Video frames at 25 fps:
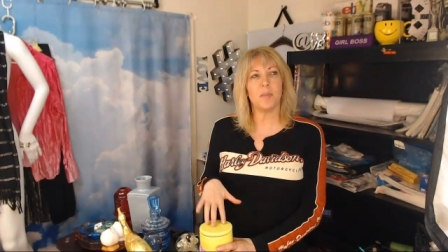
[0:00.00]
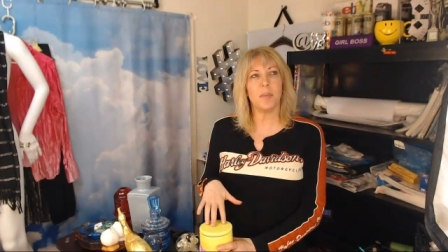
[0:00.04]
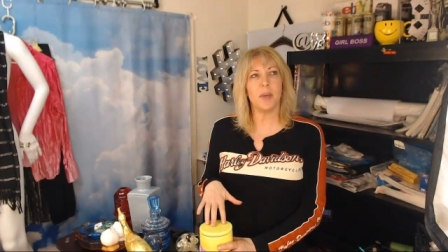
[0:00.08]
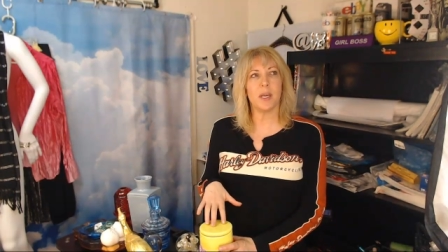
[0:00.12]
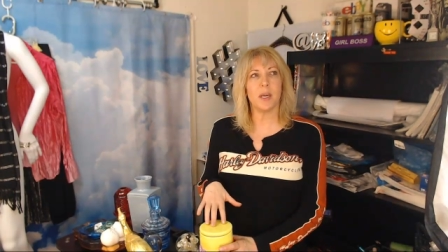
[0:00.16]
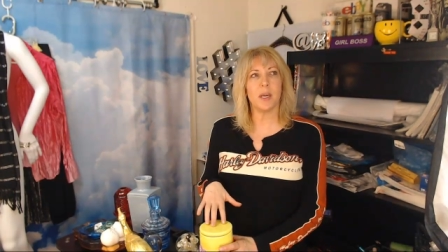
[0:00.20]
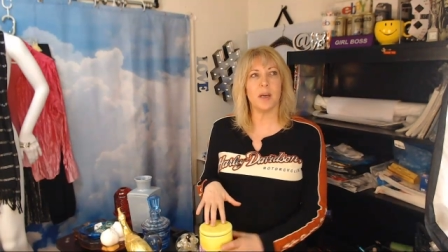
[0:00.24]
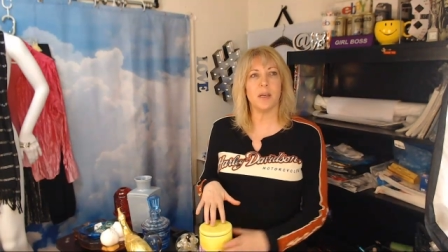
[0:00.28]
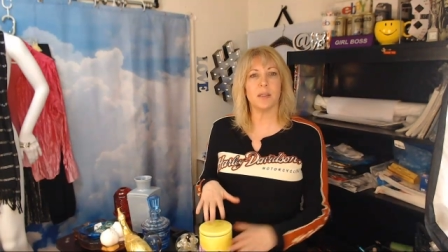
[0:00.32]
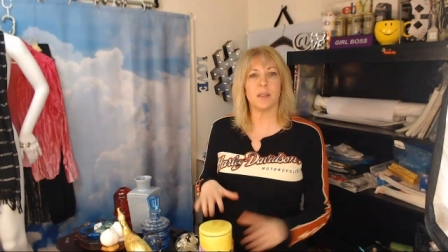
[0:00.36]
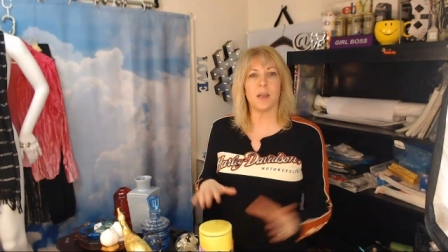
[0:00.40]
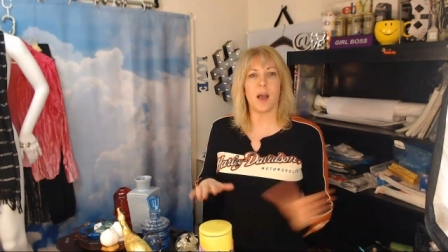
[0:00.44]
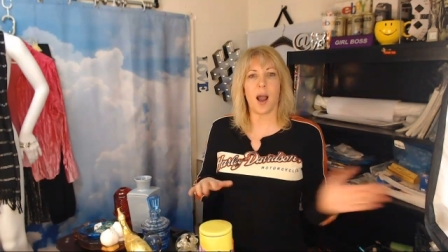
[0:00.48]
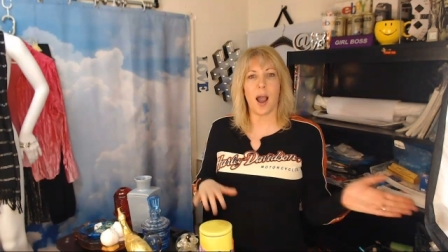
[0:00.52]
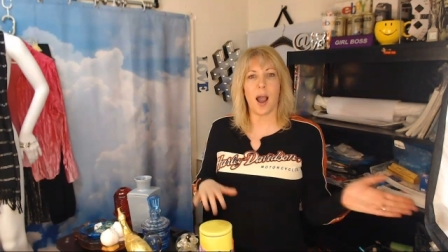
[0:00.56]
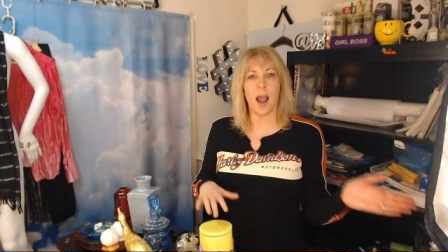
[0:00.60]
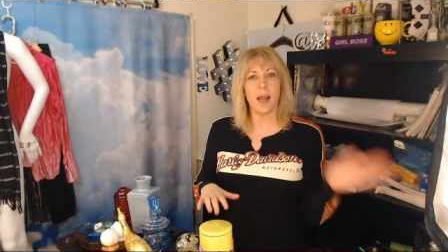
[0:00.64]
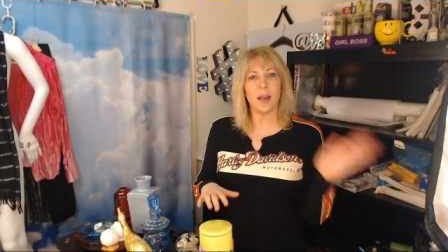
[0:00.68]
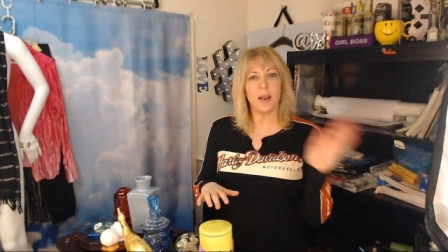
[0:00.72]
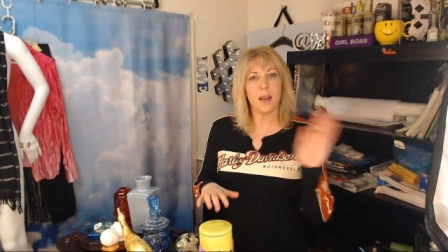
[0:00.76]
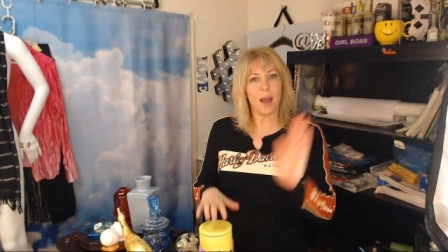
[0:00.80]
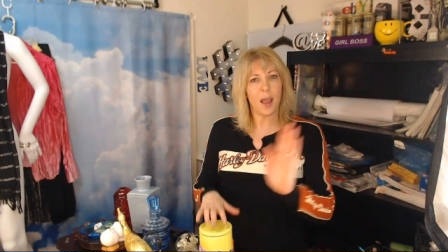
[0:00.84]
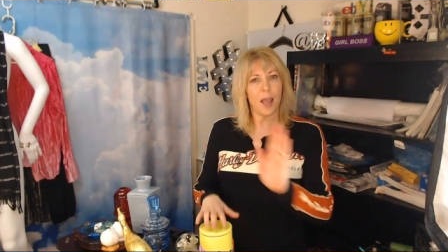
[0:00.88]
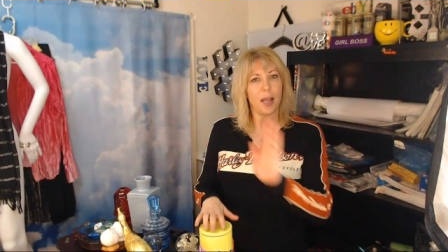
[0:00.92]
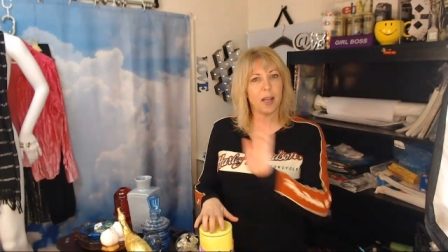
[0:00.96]
because
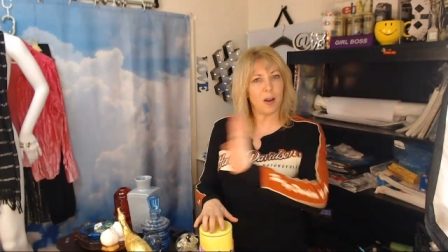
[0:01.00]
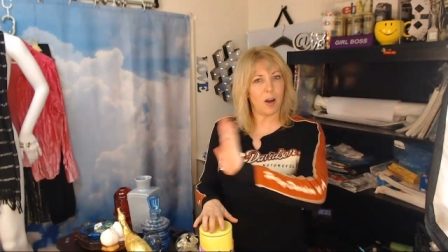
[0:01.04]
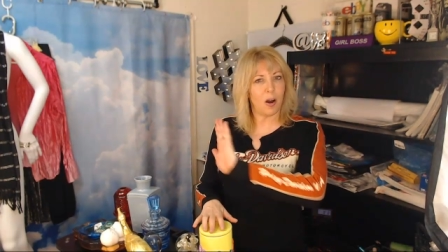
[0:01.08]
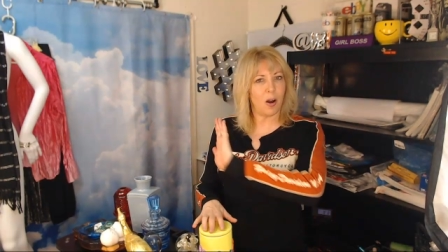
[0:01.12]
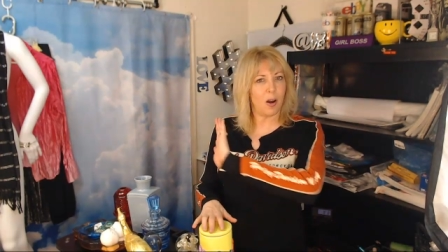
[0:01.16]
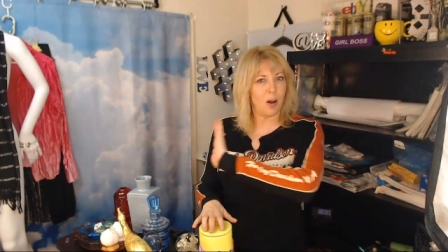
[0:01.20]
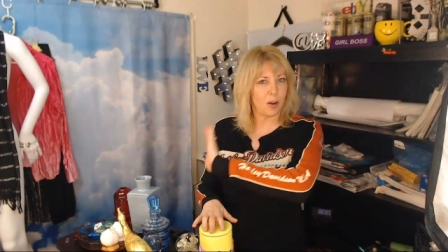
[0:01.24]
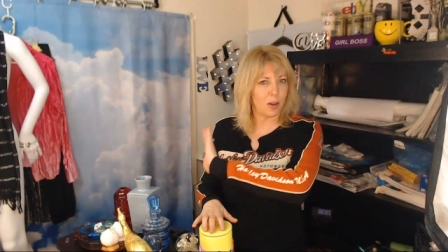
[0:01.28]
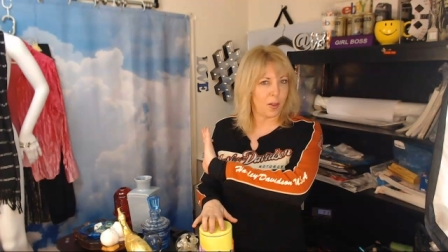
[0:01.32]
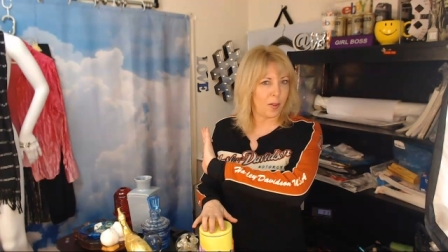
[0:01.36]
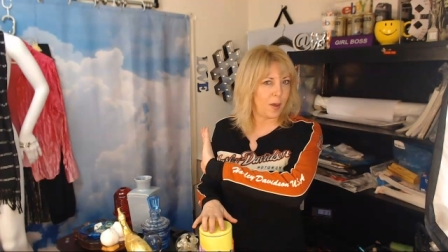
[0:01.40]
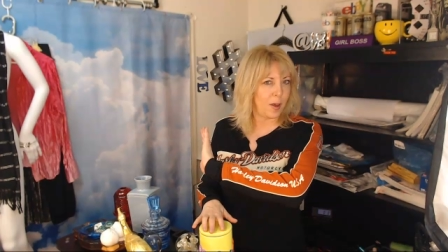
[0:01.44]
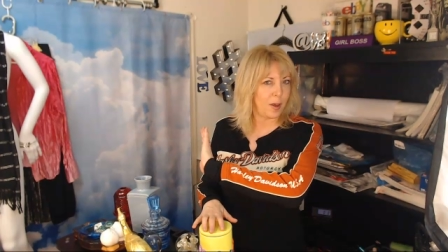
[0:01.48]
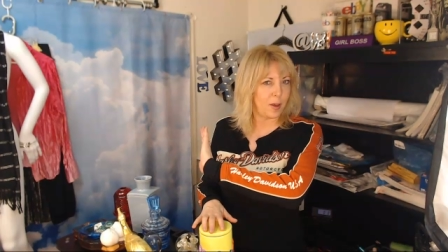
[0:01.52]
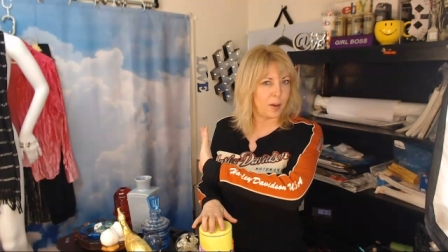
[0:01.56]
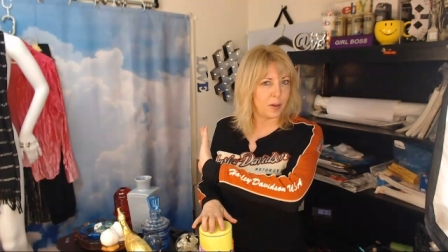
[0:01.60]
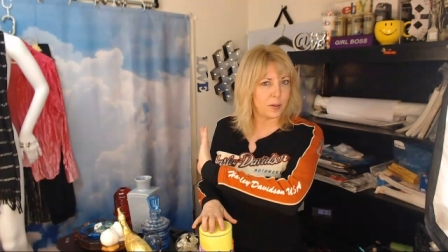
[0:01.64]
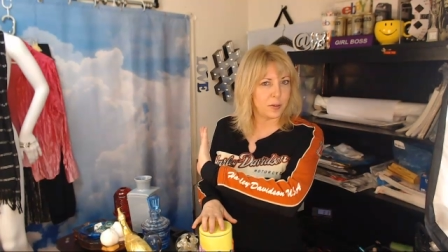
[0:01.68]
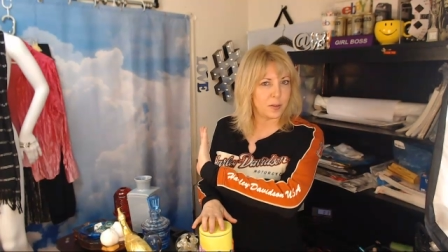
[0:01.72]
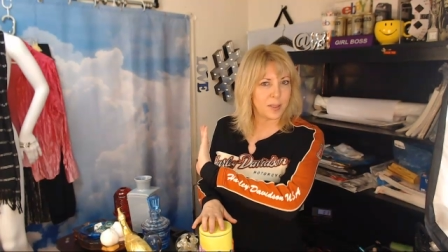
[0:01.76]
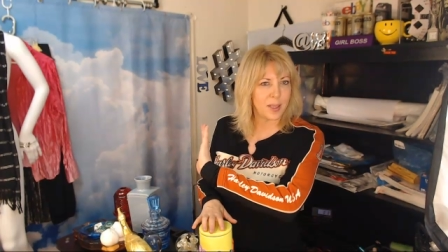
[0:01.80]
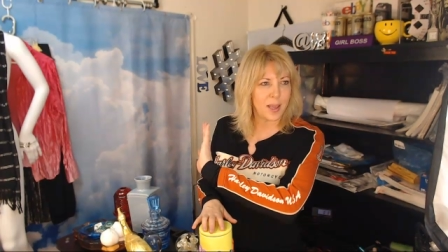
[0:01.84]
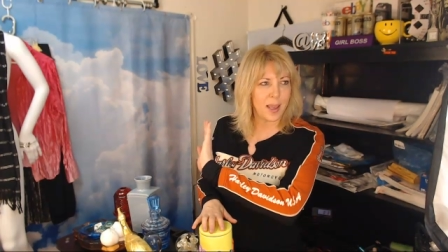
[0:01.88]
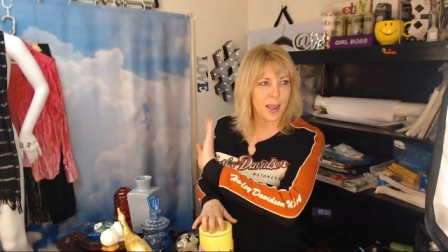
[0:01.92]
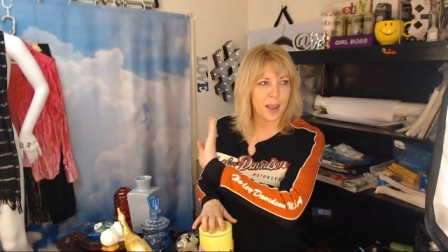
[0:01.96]
I like all of
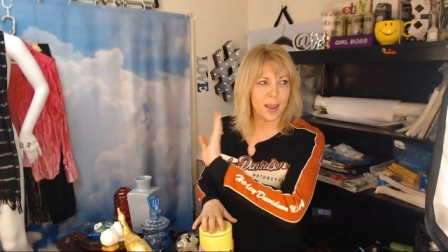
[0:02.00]
those.